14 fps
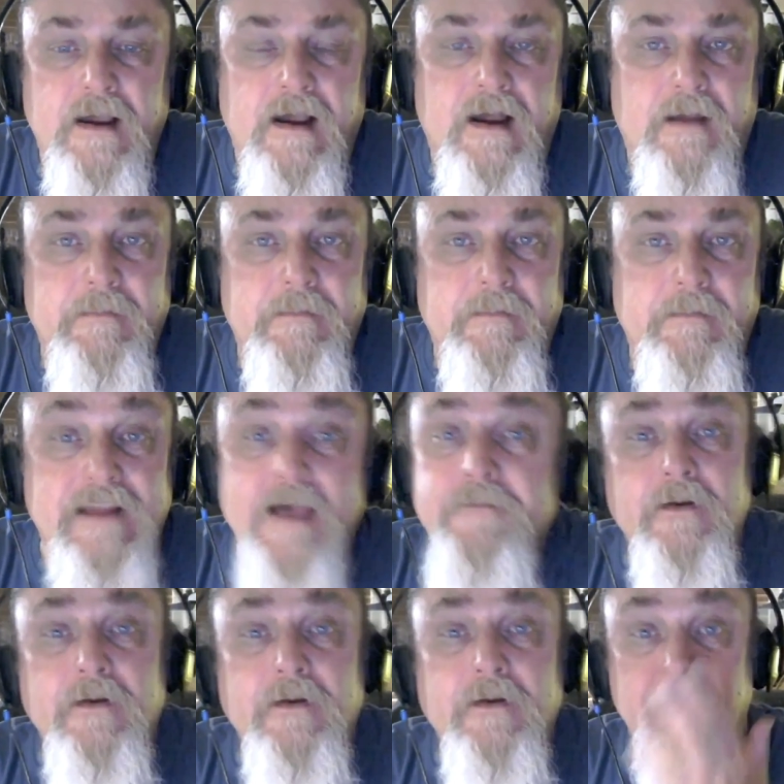Uh, it's
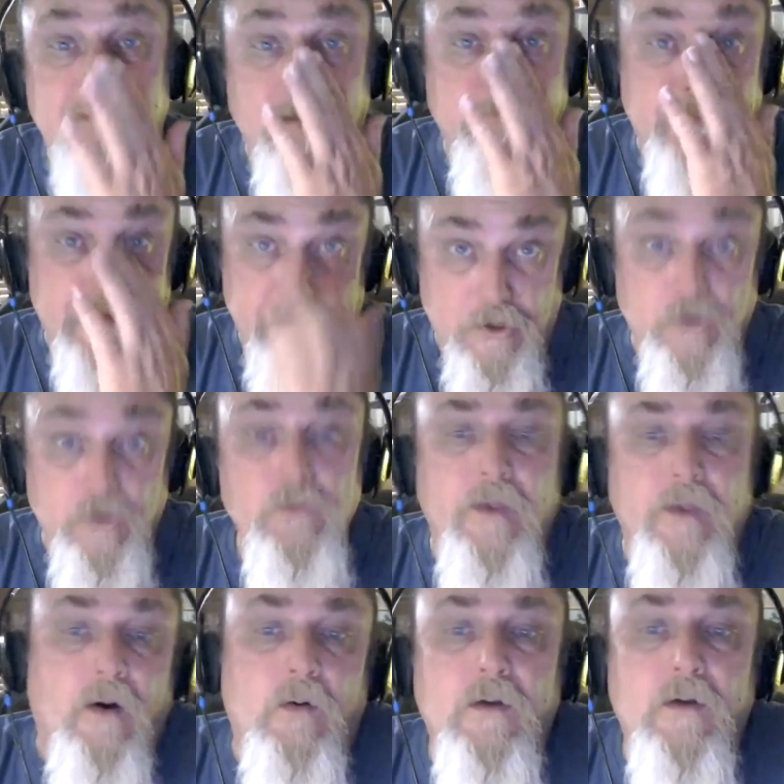definitely something new,
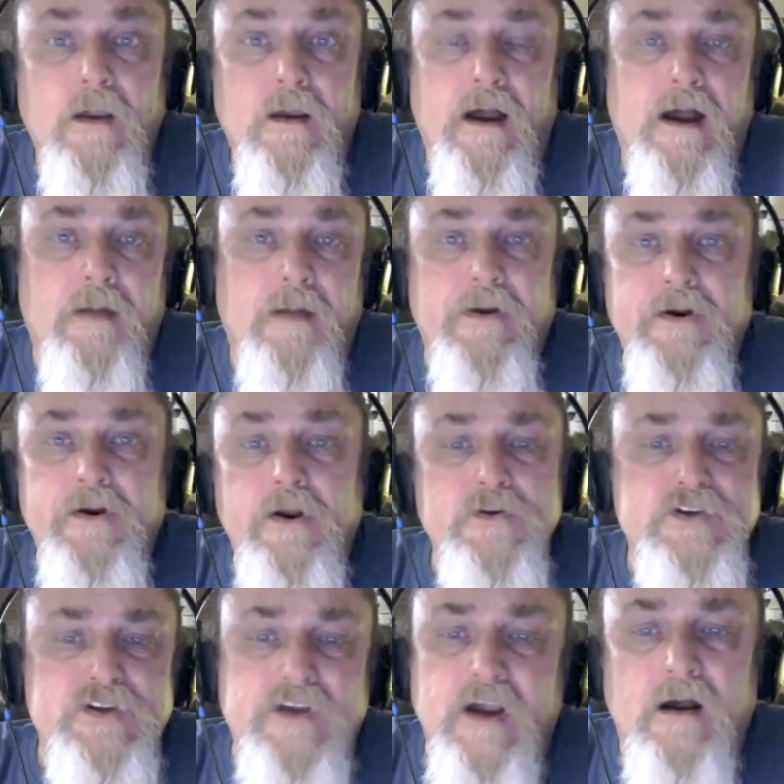though. Uh, but no
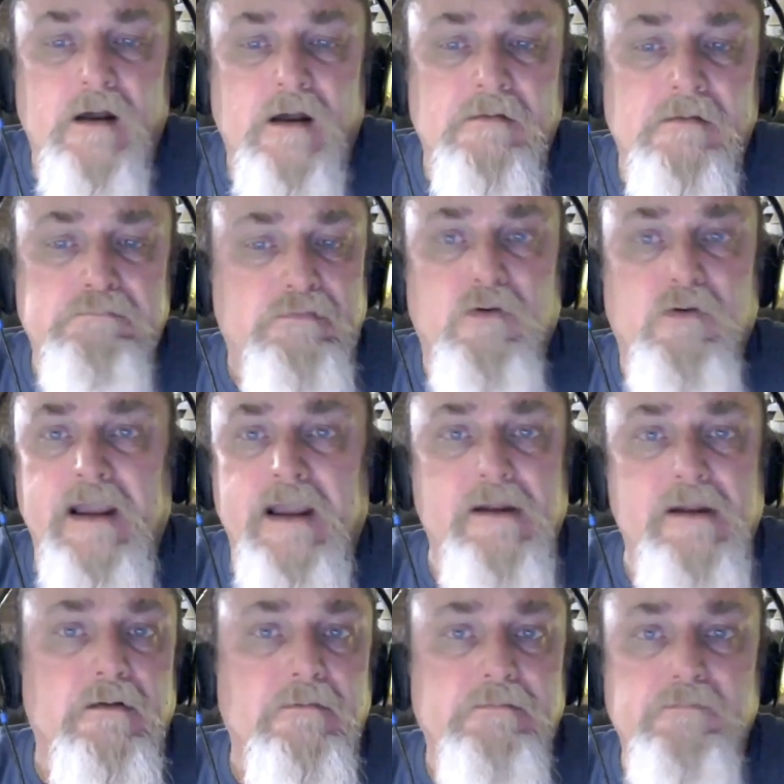skull,
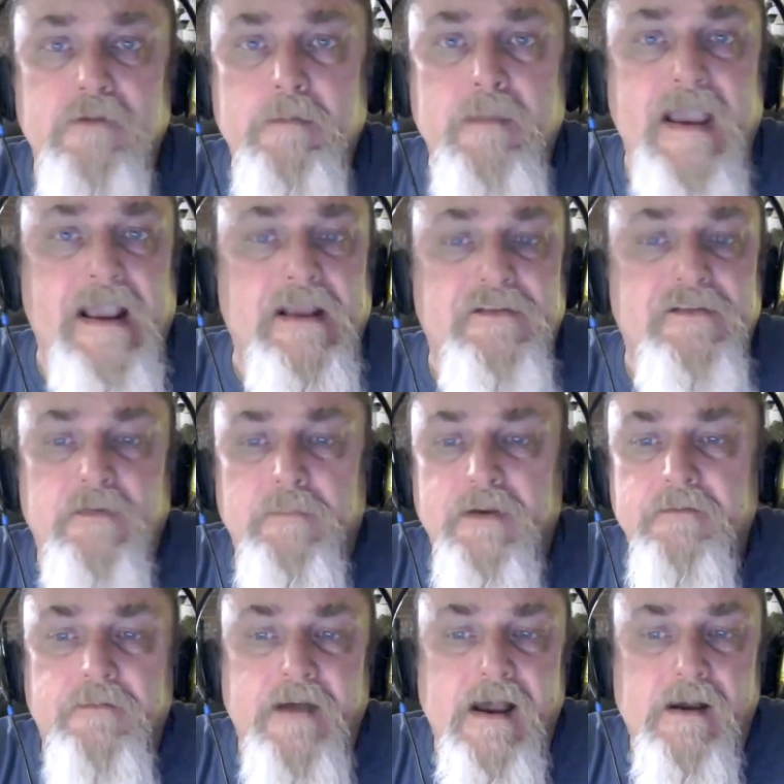cranial remains have been
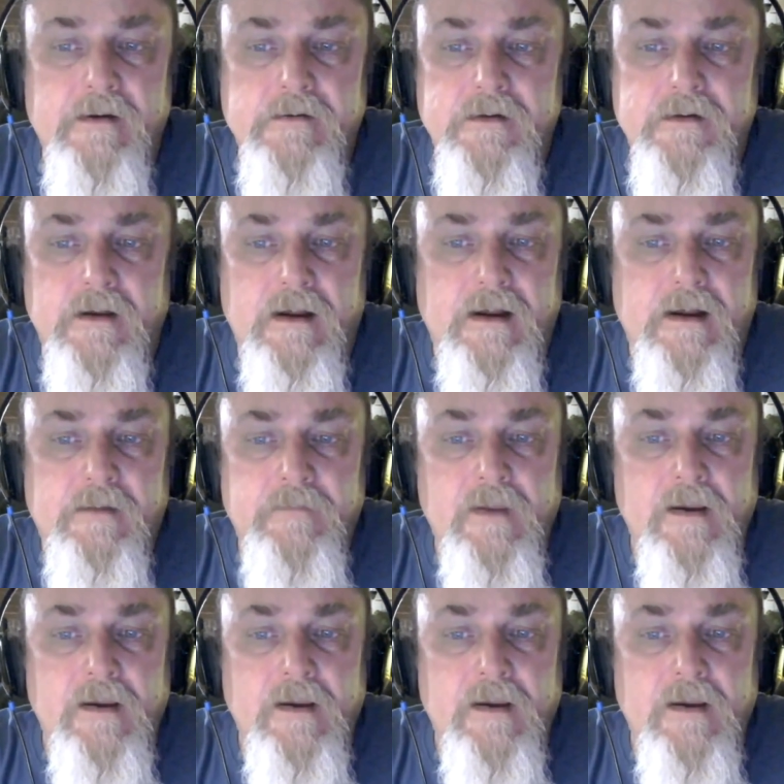found, um, yeah.